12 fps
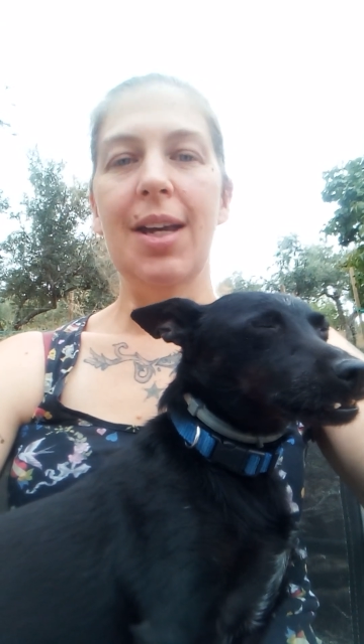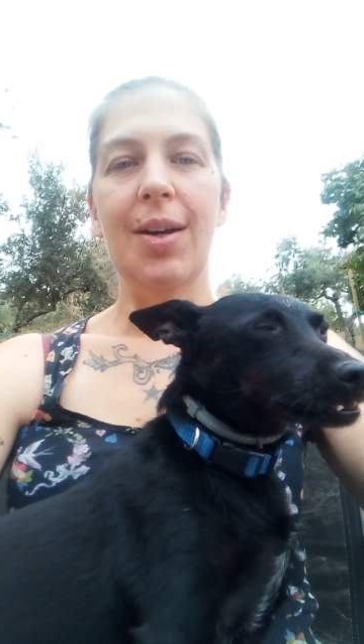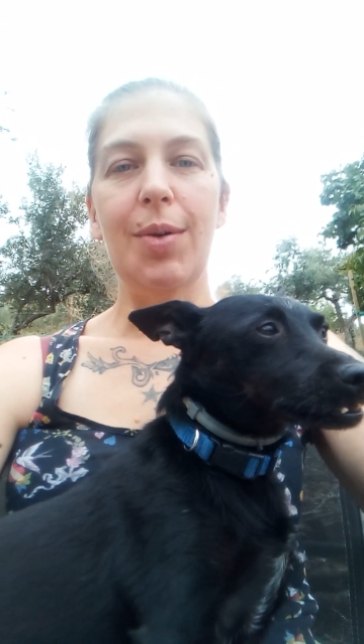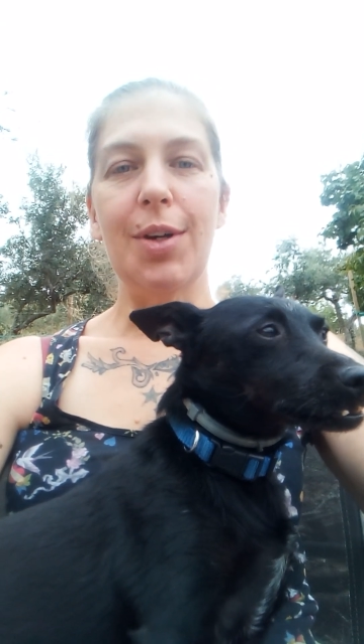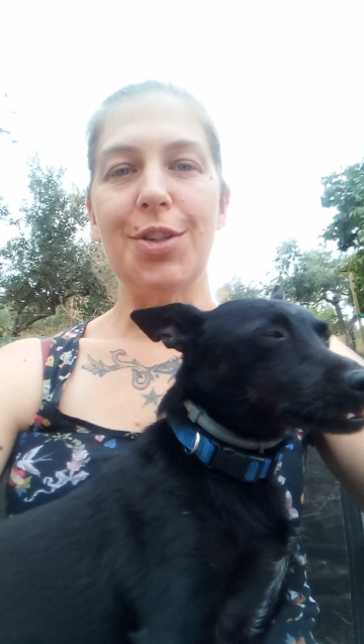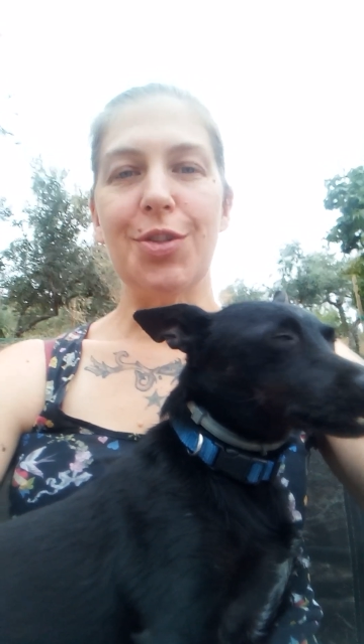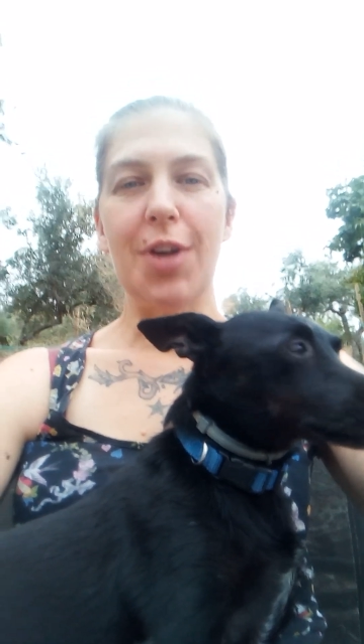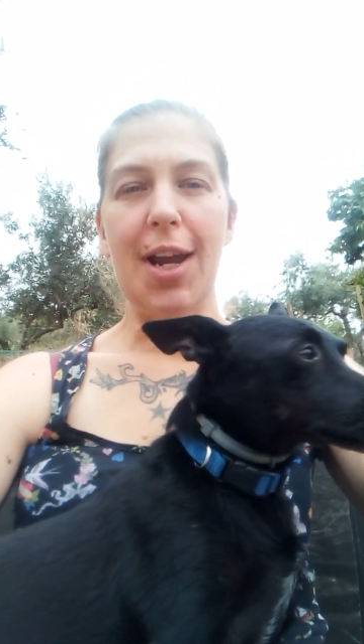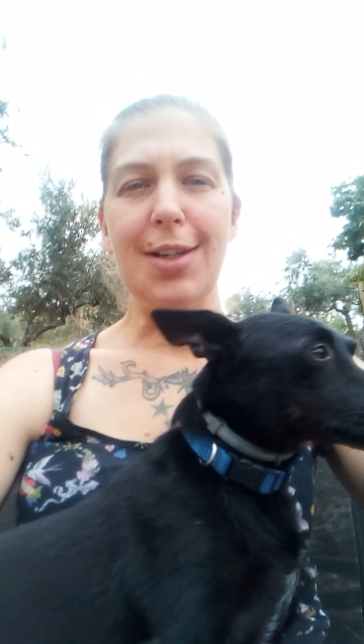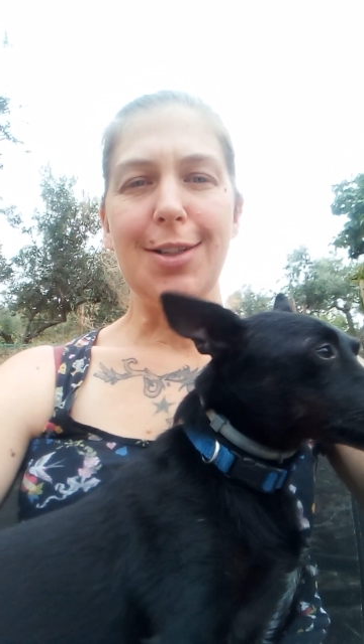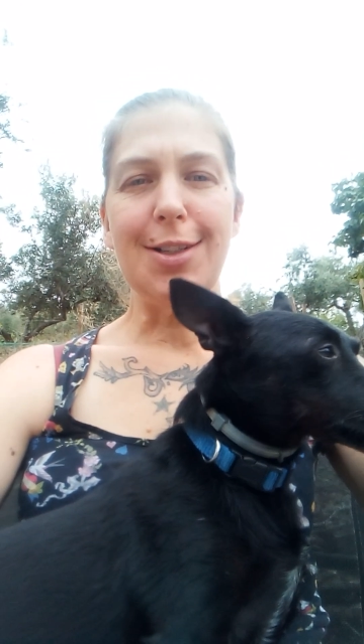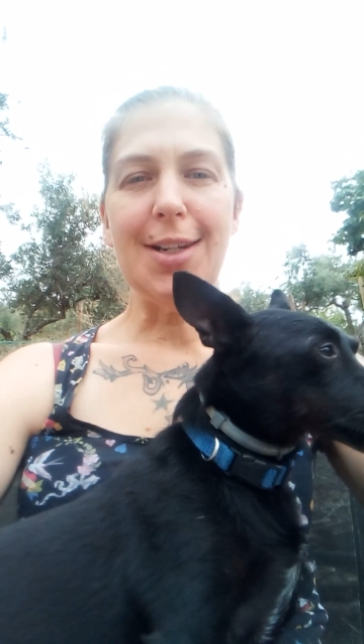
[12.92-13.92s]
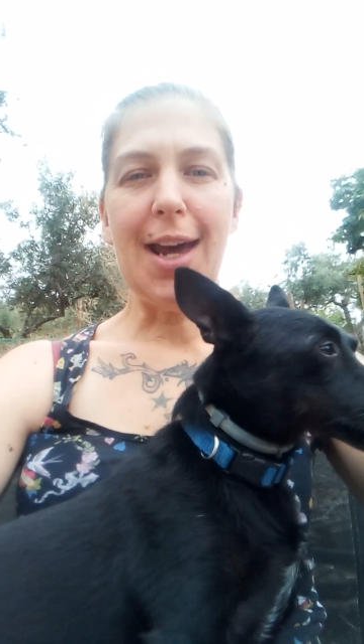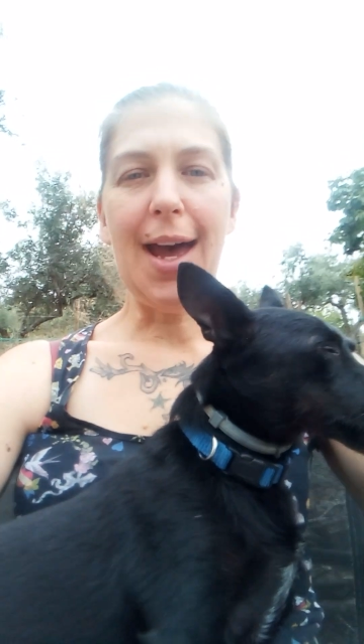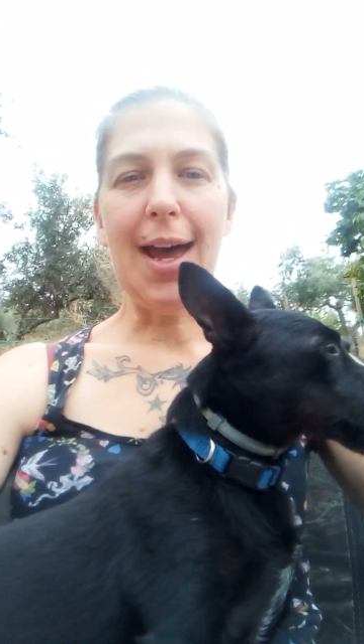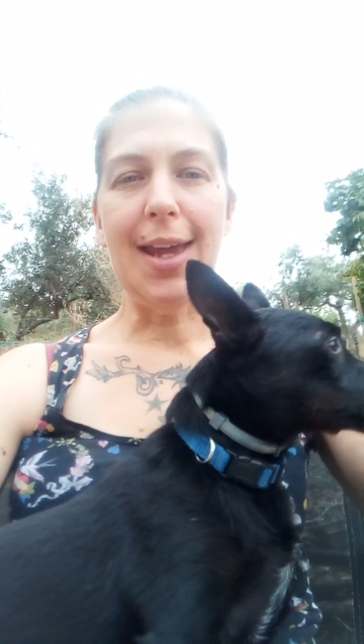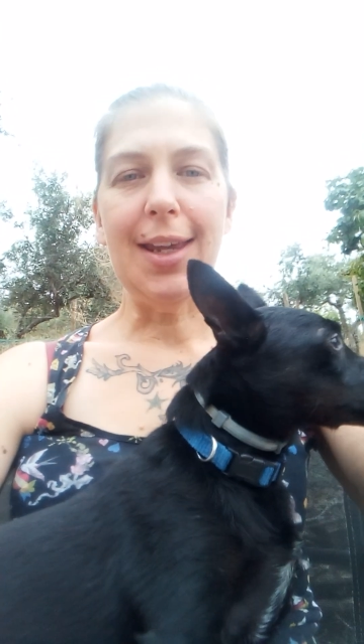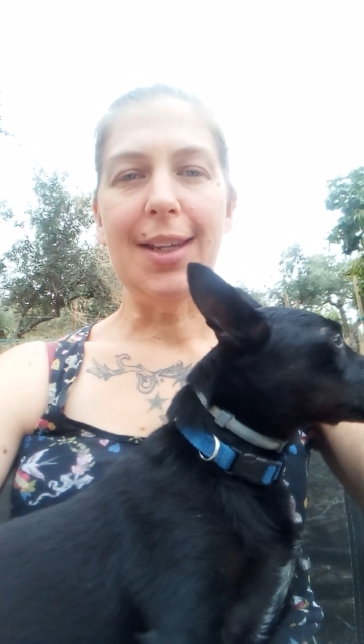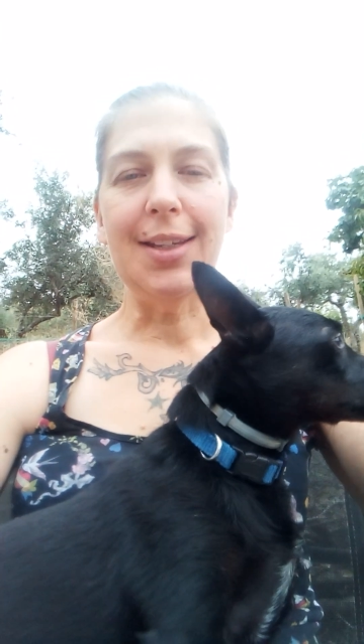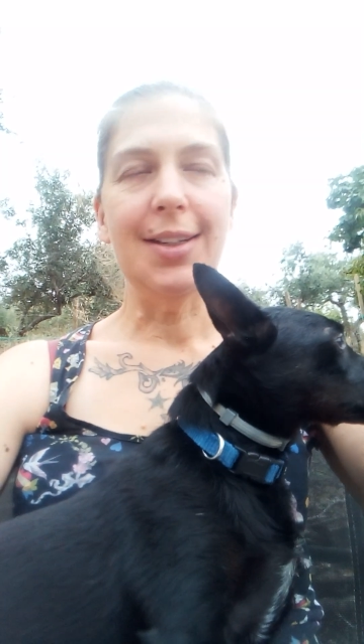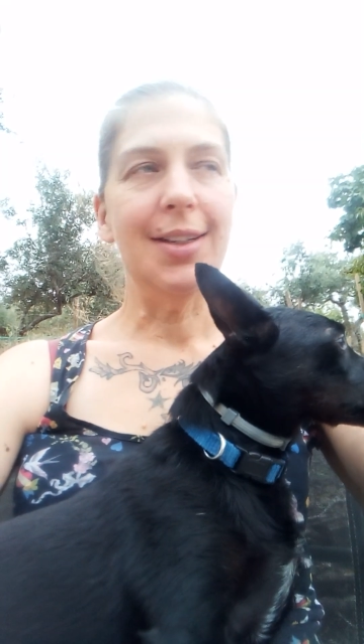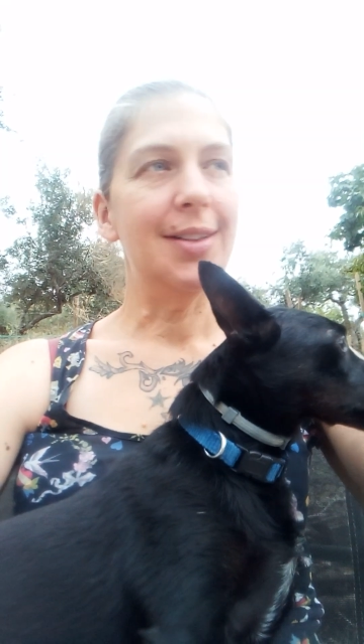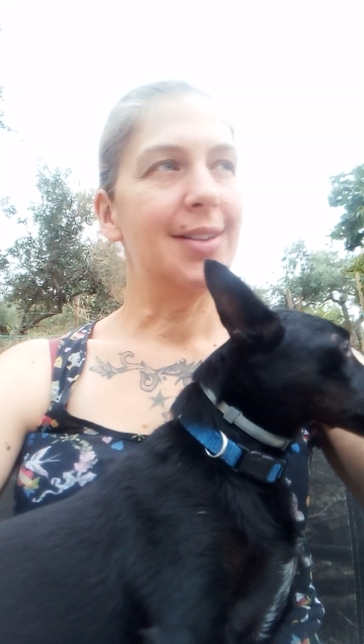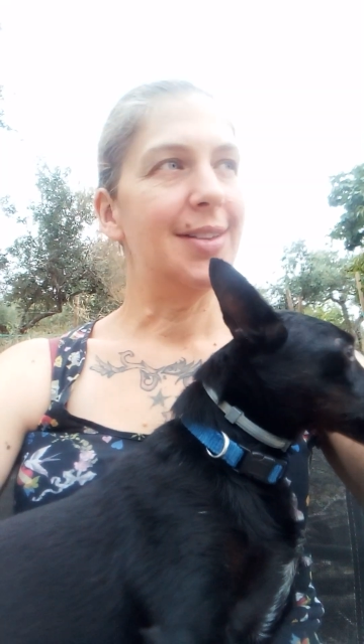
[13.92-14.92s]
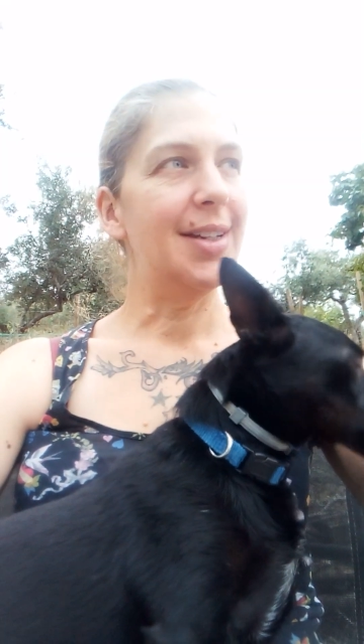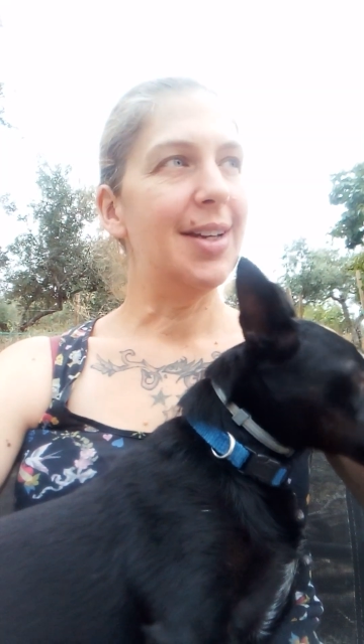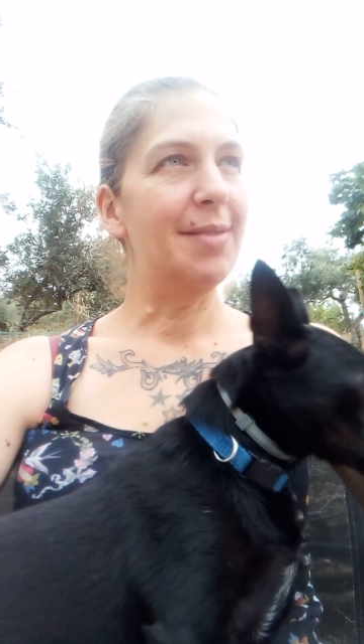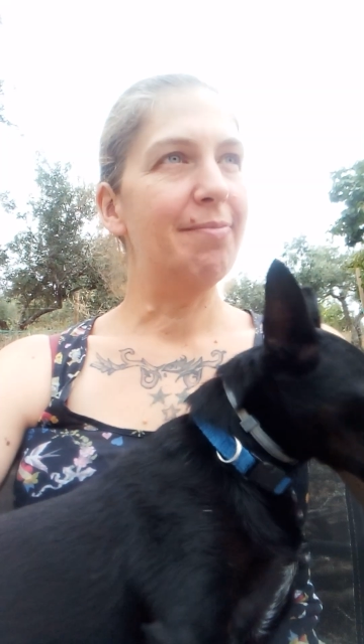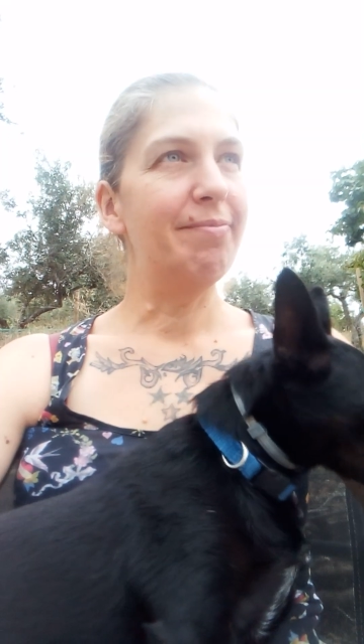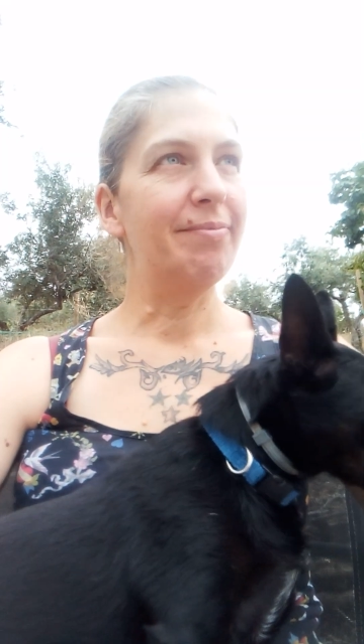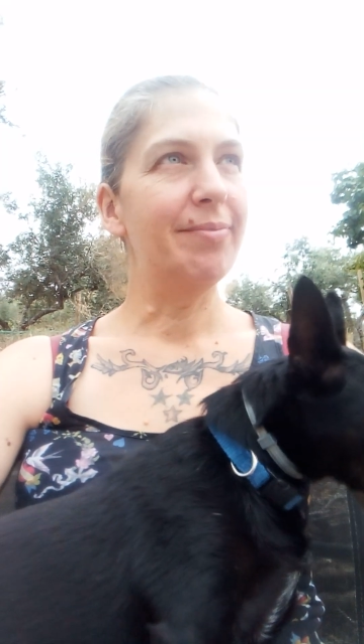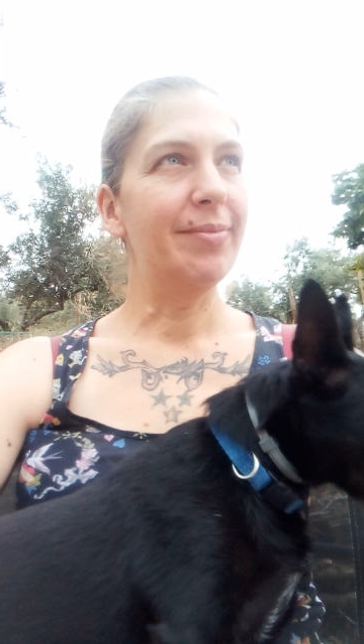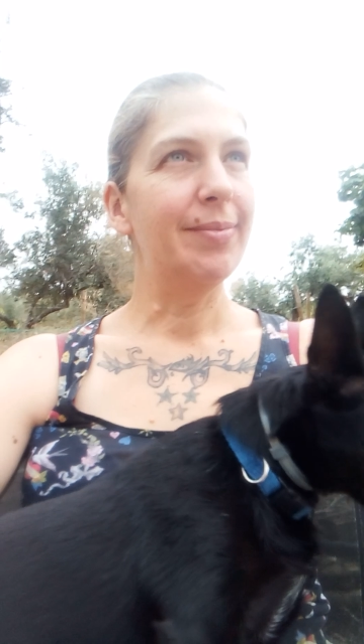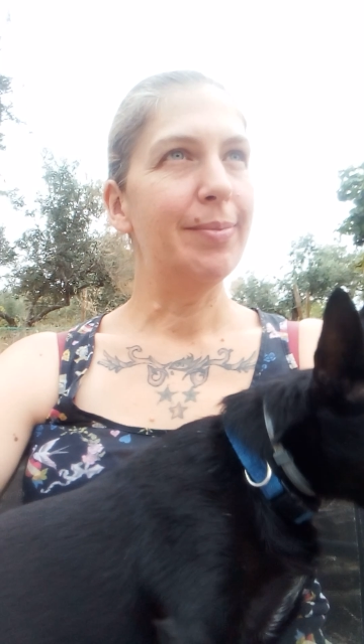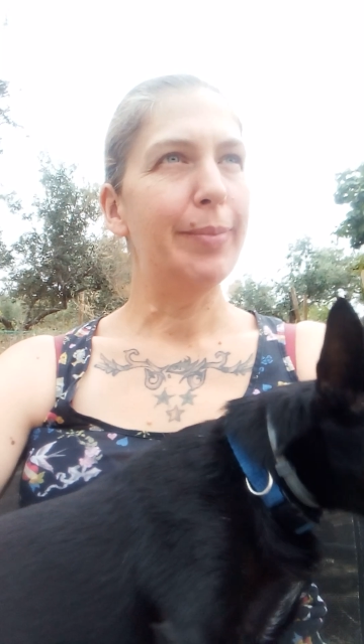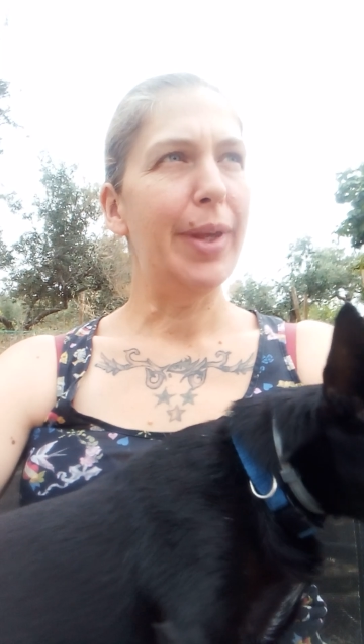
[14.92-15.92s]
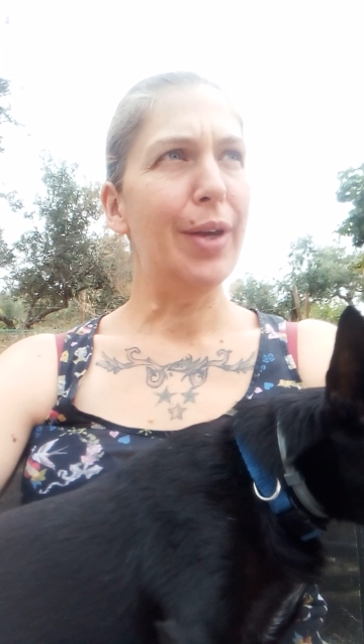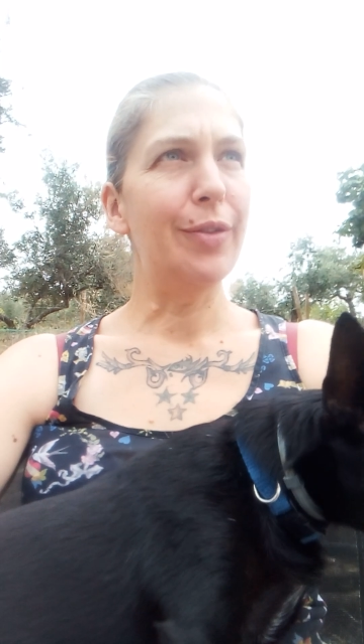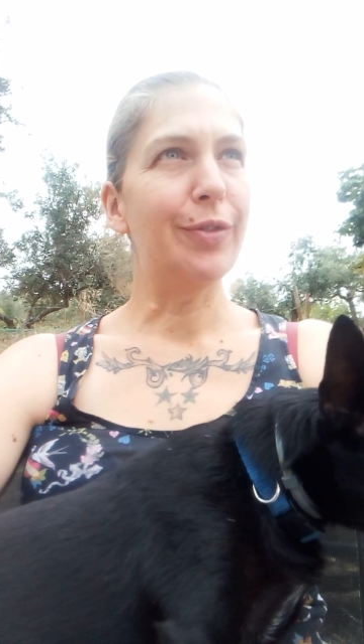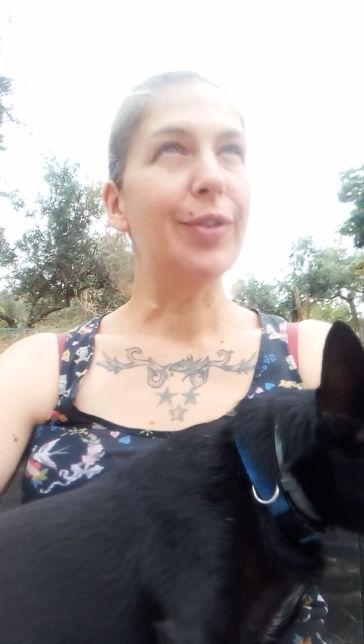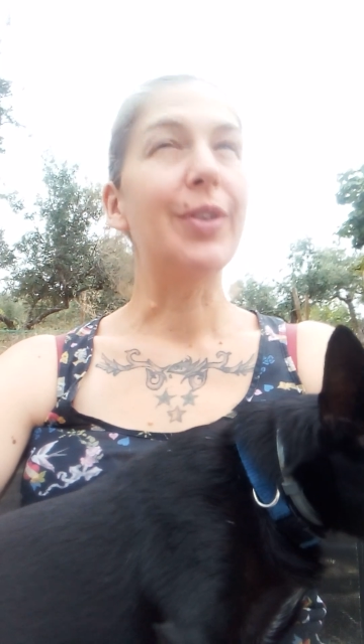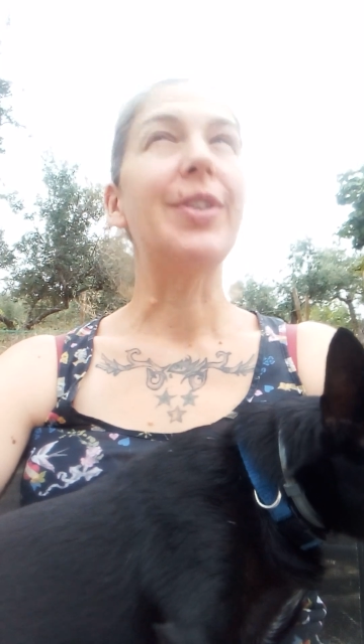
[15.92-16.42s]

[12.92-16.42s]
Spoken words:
what a strange day. Beautiful